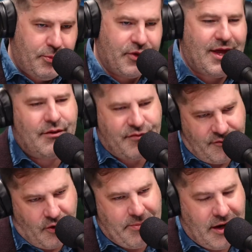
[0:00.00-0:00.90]
We'll put that in
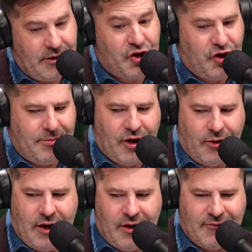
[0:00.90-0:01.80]
front of our panelists. Should be a
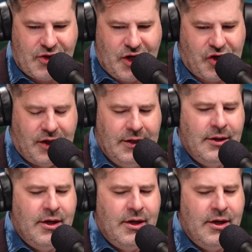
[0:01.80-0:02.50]
great conversation.